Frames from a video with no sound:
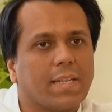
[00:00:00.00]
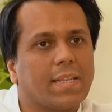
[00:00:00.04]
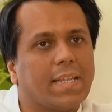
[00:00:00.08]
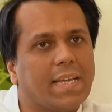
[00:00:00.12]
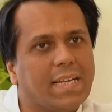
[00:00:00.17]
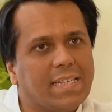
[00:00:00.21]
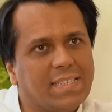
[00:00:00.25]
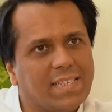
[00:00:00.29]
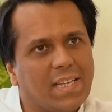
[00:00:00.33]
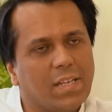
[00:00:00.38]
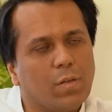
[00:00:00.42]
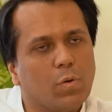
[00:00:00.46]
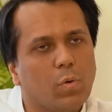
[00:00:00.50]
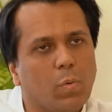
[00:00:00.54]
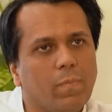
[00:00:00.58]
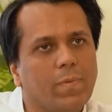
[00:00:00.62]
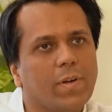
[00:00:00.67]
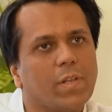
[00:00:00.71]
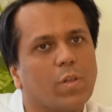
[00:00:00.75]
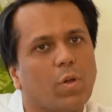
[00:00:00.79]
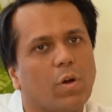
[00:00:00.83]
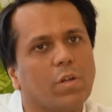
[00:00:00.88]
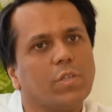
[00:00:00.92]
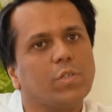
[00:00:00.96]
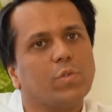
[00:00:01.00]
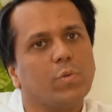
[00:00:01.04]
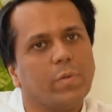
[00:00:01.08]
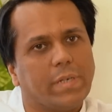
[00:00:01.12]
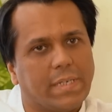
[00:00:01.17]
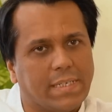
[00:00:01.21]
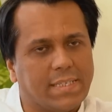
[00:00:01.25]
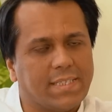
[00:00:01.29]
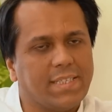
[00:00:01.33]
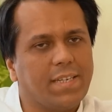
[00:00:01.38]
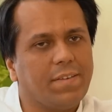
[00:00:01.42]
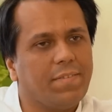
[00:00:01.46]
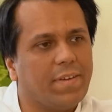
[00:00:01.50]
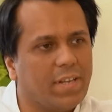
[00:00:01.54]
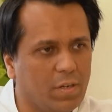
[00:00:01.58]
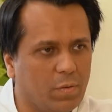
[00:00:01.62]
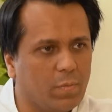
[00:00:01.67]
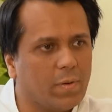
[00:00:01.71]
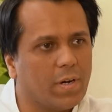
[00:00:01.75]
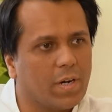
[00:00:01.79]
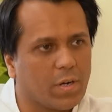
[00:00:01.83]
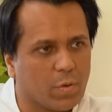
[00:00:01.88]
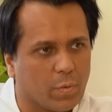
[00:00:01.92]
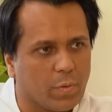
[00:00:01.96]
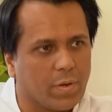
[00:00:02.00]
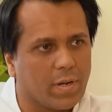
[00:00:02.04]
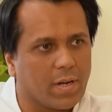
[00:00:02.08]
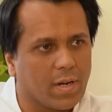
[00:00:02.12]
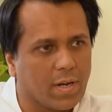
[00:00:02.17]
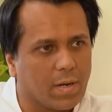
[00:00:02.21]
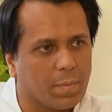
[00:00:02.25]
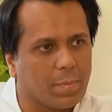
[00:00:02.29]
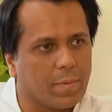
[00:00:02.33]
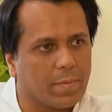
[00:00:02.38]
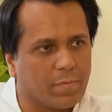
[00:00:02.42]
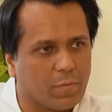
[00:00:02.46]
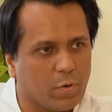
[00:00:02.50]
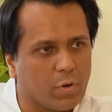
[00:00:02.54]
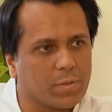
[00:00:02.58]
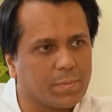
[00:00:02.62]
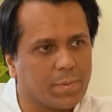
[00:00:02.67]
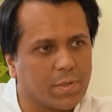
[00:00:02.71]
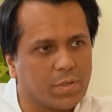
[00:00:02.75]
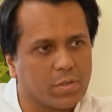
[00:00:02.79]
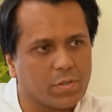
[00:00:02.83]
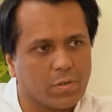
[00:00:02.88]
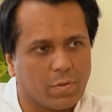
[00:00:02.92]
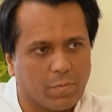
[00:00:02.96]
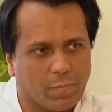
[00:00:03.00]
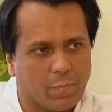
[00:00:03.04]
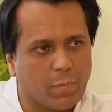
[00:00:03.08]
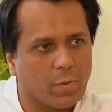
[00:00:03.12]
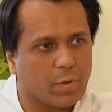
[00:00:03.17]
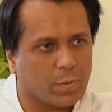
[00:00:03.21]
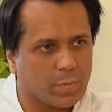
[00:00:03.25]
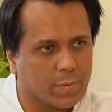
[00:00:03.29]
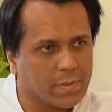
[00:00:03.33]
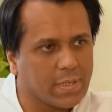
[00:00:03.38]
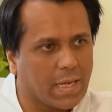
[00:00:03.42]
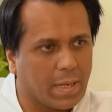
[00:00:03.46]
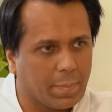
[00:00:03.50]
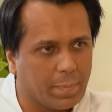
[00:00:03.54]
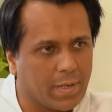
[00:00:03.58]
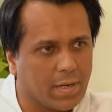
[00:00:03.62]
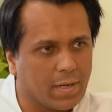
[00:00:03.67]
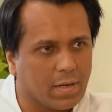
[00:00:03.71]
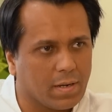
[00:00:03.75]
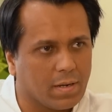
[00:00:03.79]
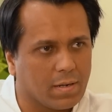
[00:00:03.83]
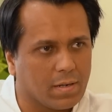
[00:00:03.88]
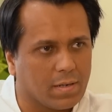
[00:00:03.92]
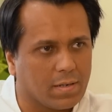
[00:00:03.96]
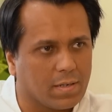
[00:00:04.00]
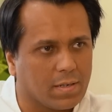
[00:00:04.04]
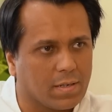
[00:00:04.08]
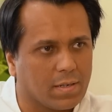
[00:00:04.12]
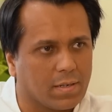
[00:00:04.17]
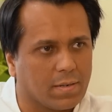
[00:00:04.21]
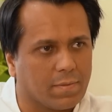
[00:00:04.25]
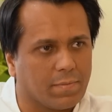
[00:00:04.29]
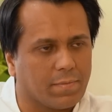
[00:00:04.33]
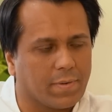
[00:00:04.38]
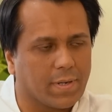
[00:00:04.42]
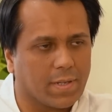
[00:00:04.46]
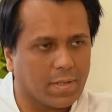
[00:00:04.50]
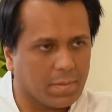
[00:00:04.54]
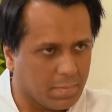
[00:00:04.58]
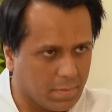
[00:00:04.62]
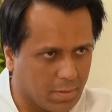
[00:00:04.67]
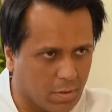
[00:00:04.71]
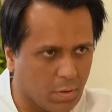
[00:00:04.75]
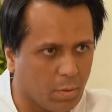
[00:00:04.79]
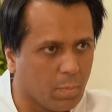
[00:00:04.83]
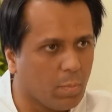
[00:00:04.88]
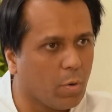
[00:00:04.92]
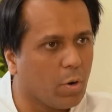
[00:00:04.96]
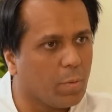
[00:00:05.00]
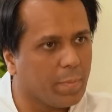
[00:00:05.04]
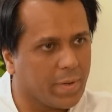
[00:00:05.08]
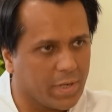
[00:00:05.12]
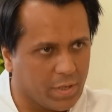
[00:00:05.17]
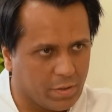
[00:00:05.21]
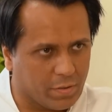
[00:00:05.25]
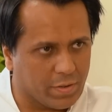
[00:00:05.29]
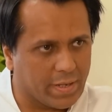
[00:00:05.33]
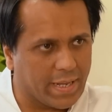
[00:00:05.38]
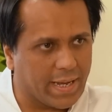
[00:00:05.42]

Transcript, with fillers: Things at home were not so easy when you were growing up, of course, because of what was happening uh, with your mom and your